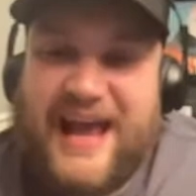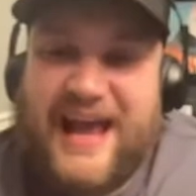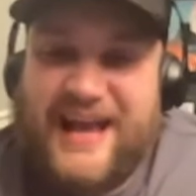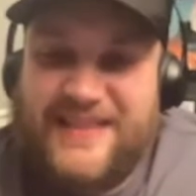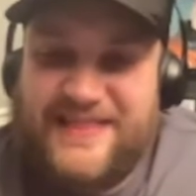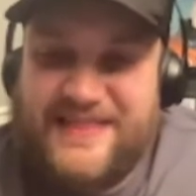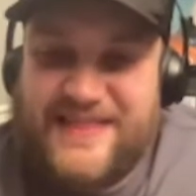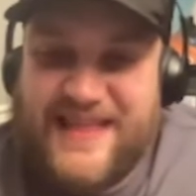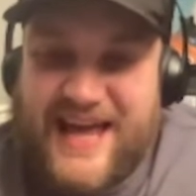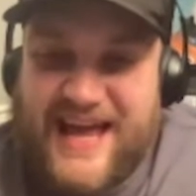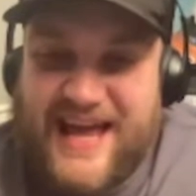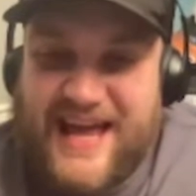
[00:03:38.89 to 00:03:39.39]

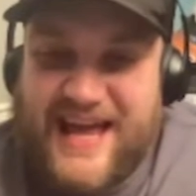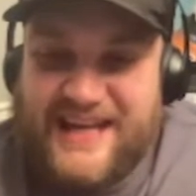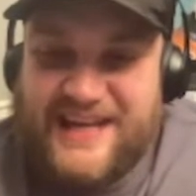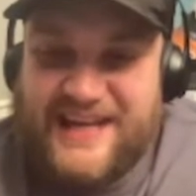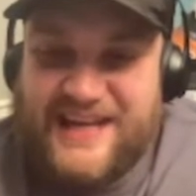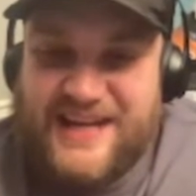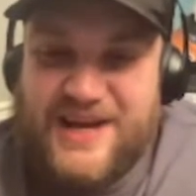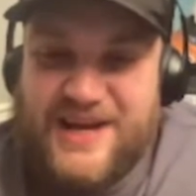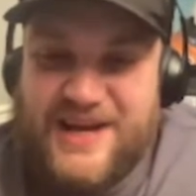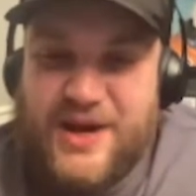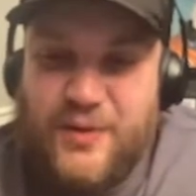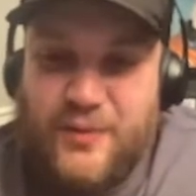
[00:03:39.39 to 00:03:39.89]
And then
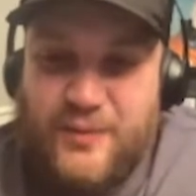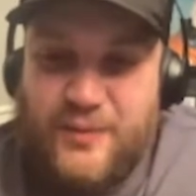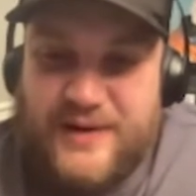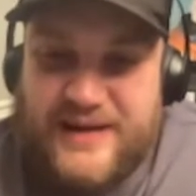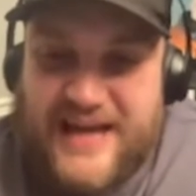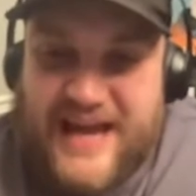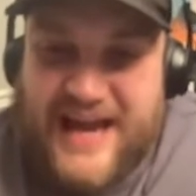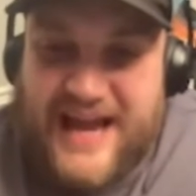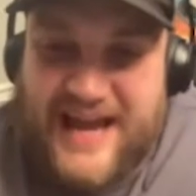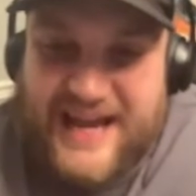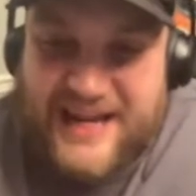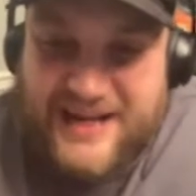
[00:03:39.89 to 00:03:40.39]
we
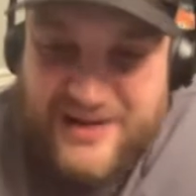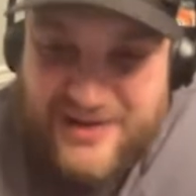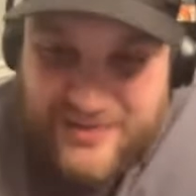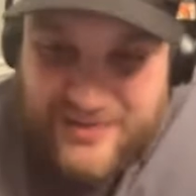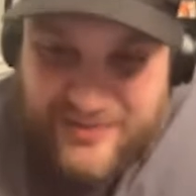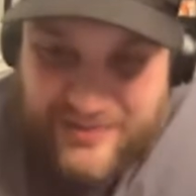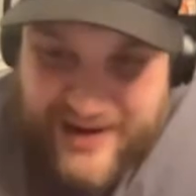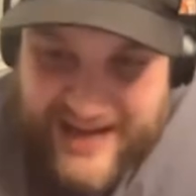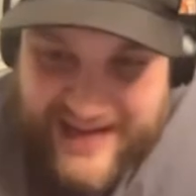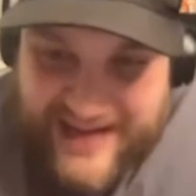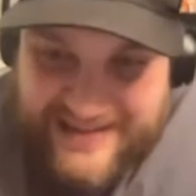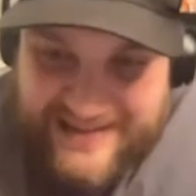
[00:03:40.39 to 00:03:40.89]
had
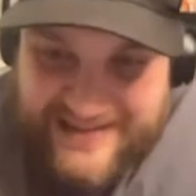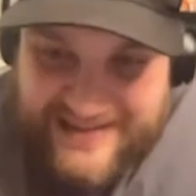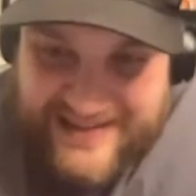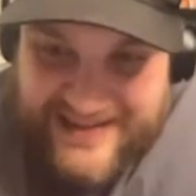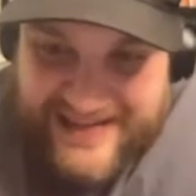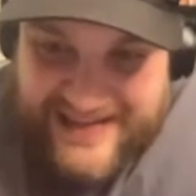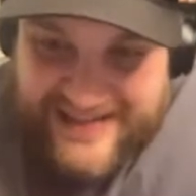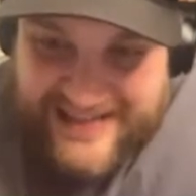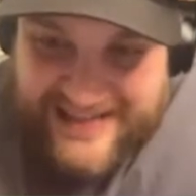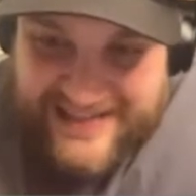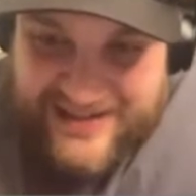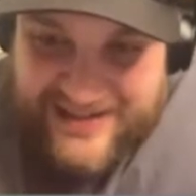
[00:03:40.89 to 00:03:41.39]
Grant
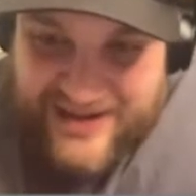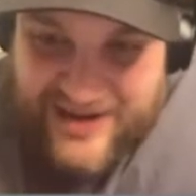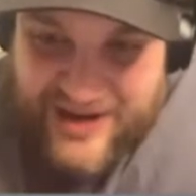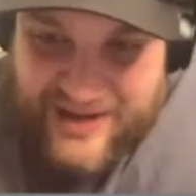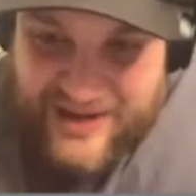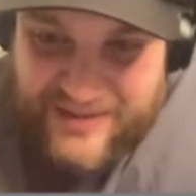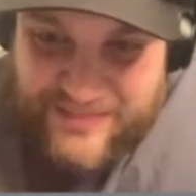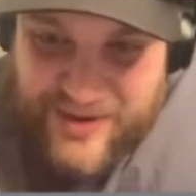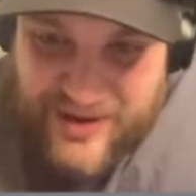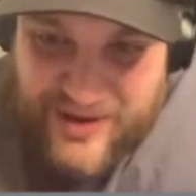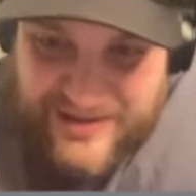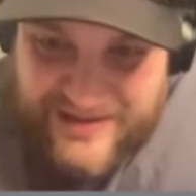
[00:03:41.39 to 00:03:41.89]
taking
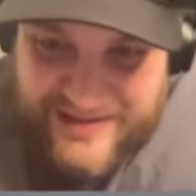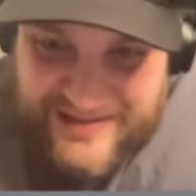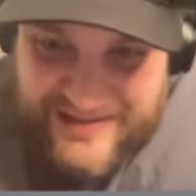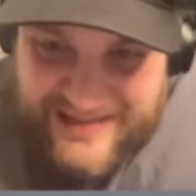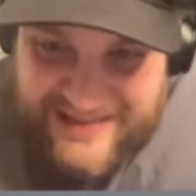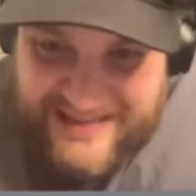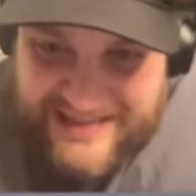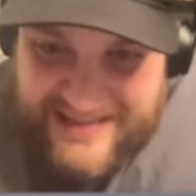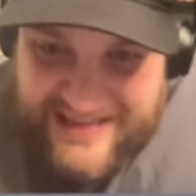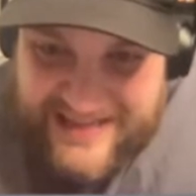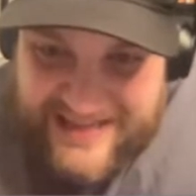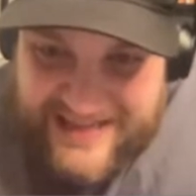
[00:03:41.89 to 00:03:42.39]
on
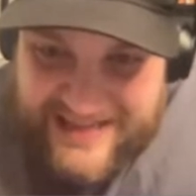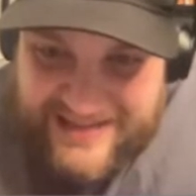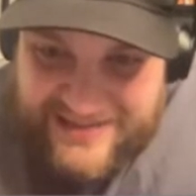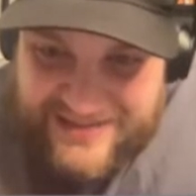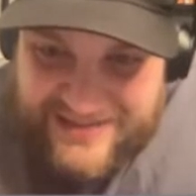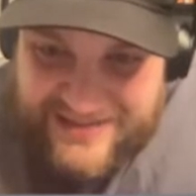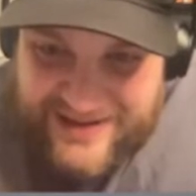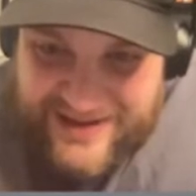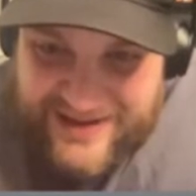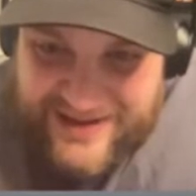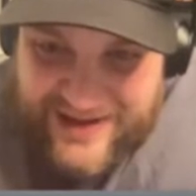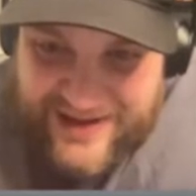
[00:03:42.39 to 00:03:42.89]
Martinez.